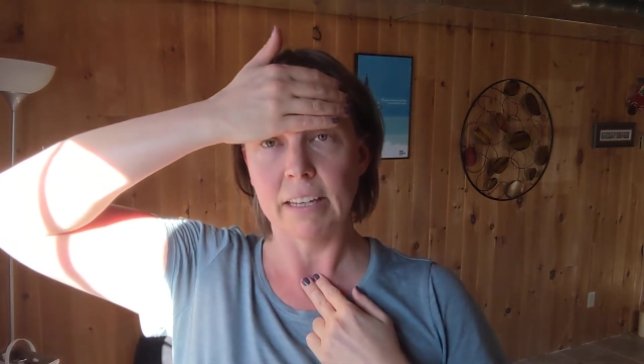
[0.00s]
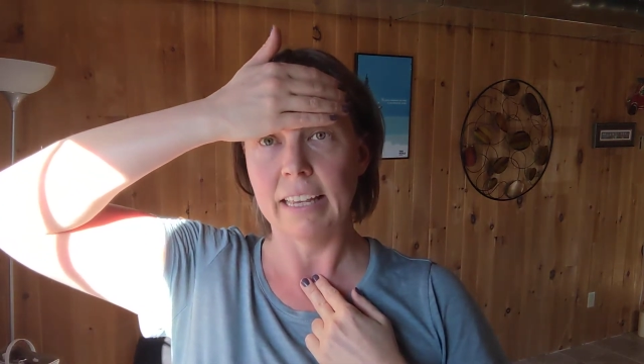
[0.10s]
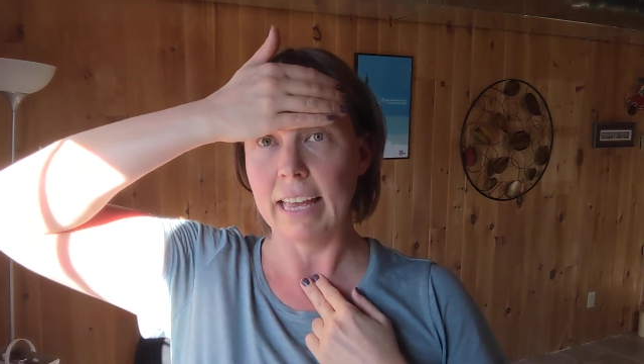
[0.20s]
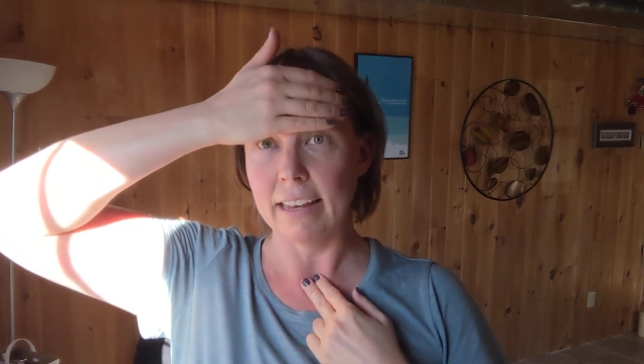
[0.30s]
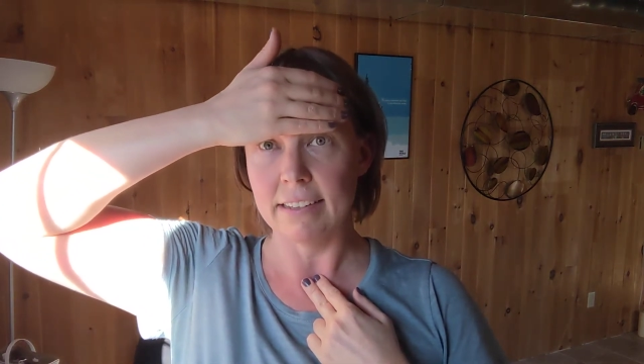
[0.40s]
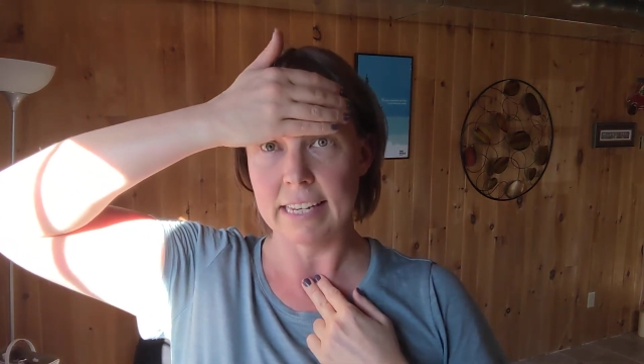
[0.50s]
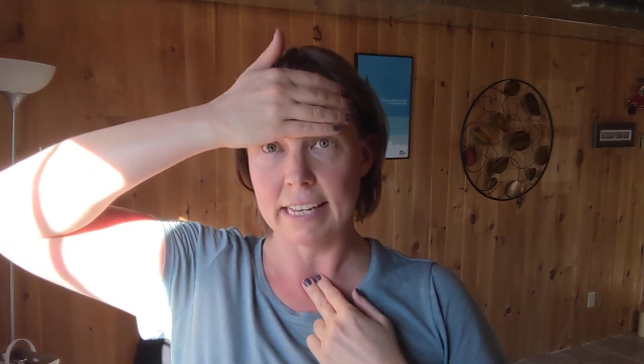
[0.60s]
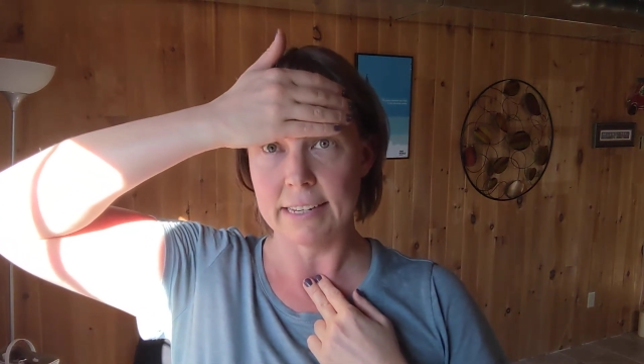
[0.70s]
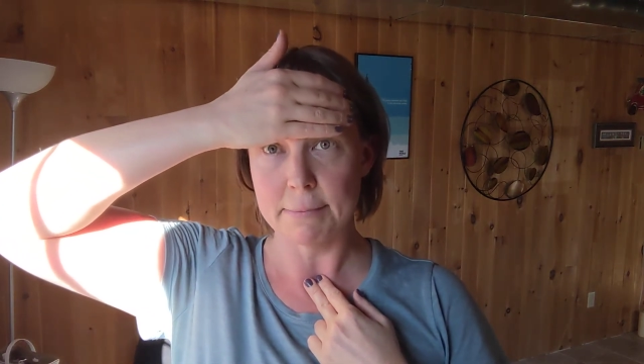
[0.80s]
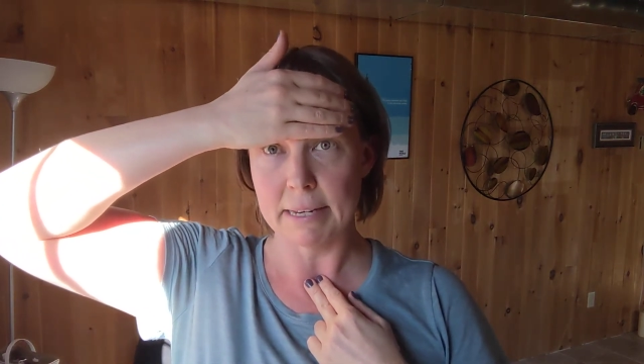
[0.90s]
Again,
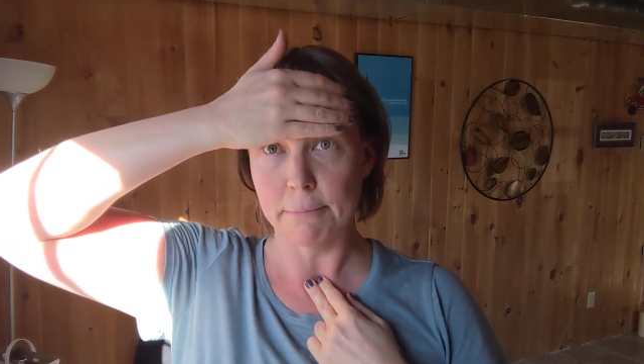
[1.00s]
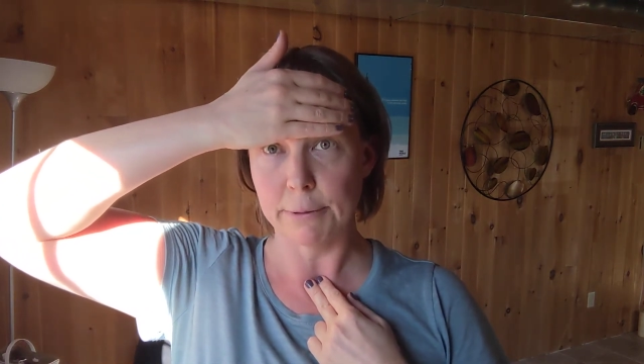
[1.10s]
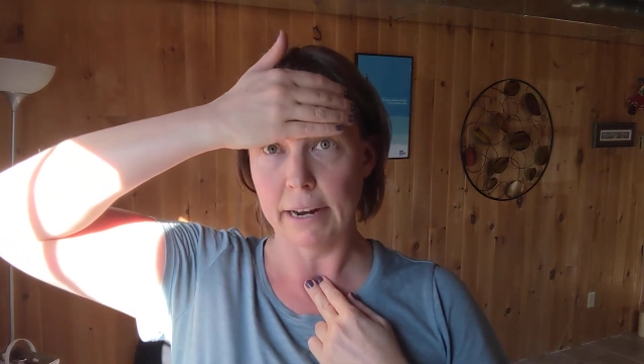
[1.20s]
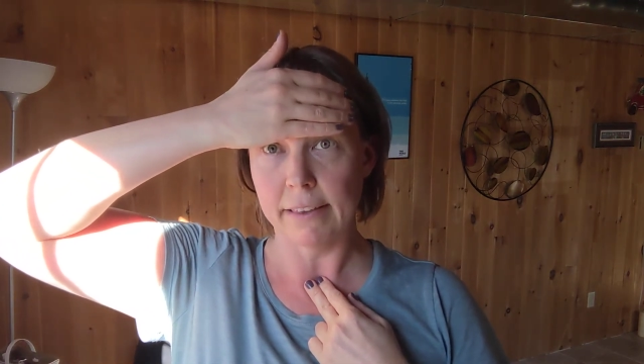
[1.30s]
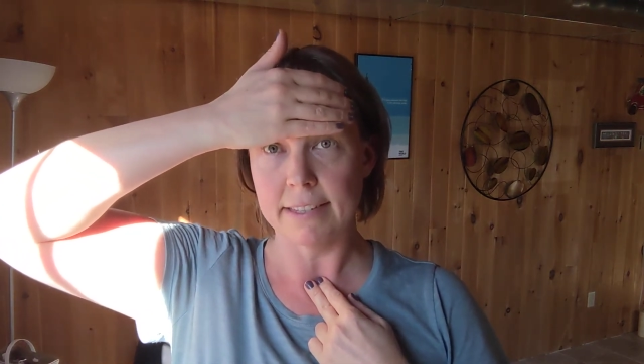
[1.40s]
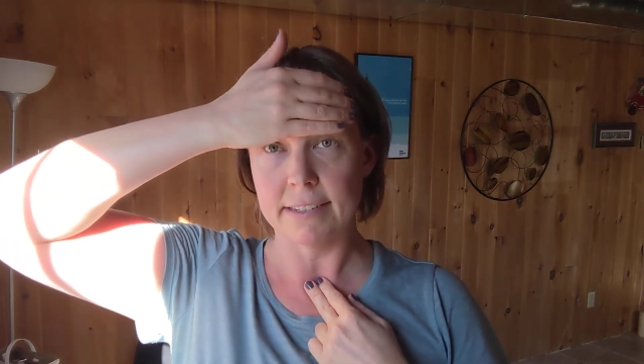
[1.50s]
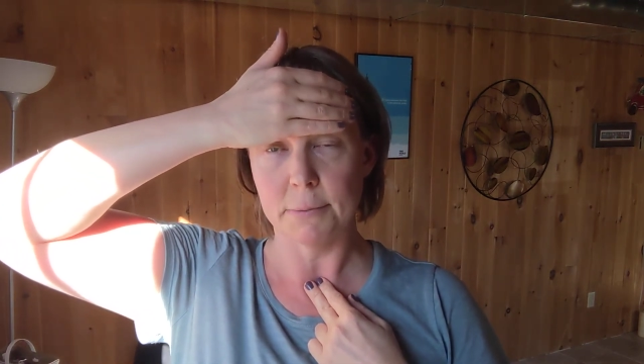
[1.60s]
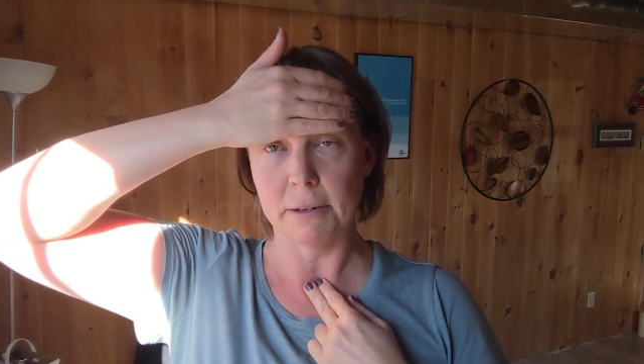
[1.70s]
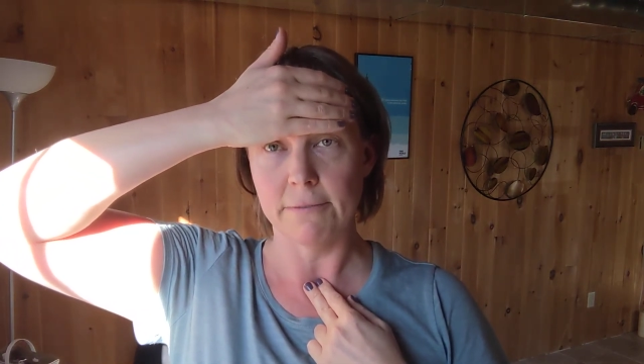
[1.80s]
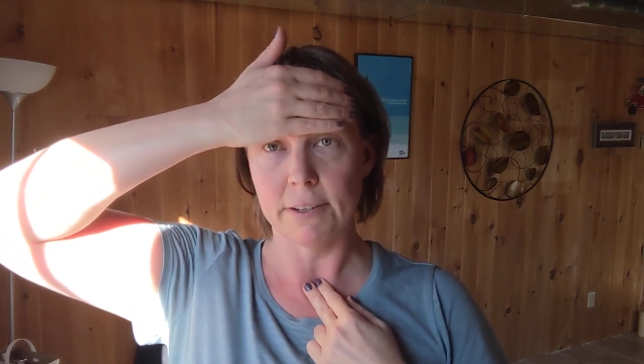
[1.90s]
taking as many breaths as
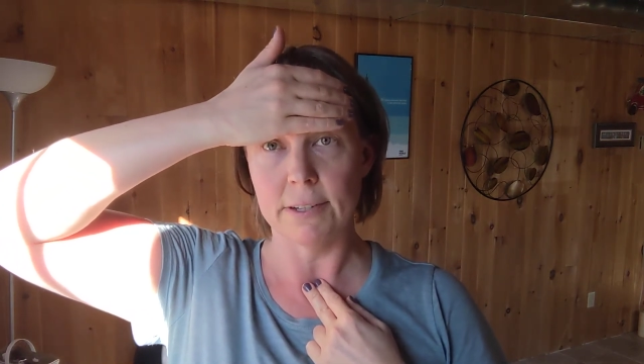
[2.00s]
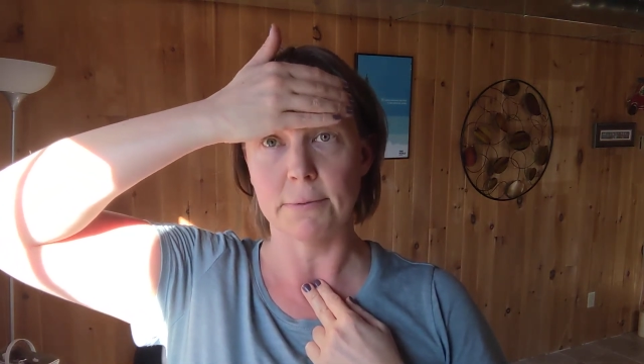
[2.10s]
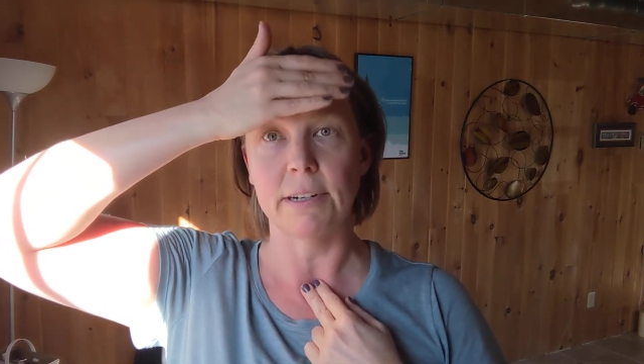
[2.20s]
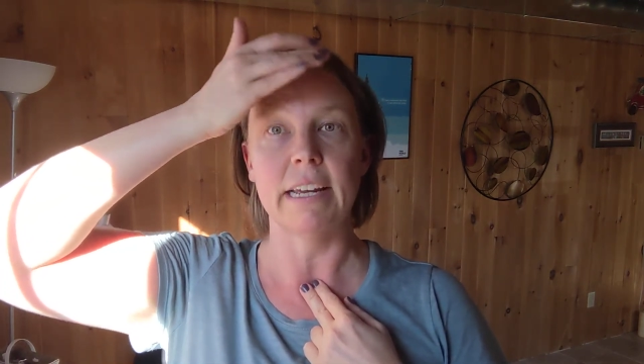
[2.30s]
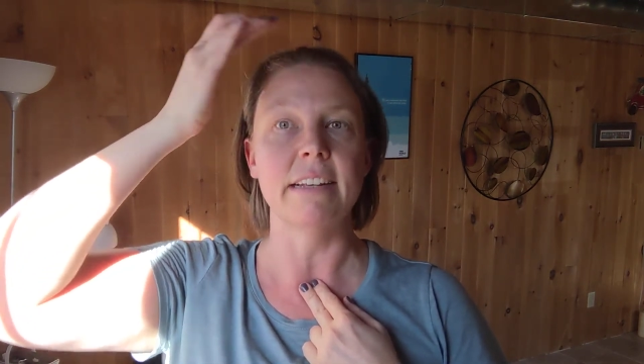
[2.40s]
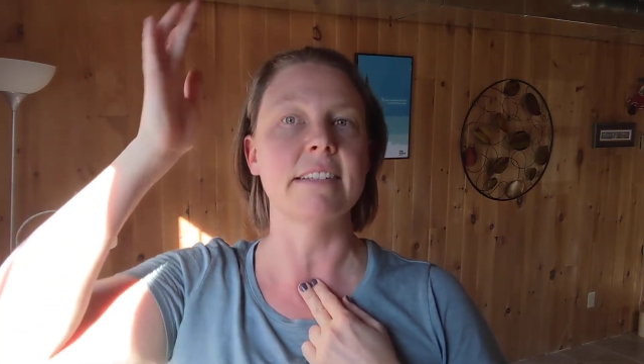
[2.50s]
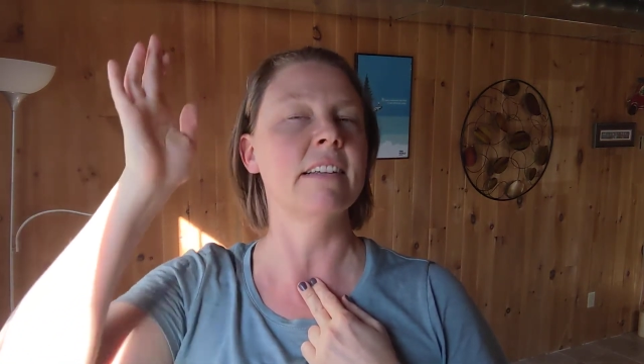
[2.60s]
what feels right.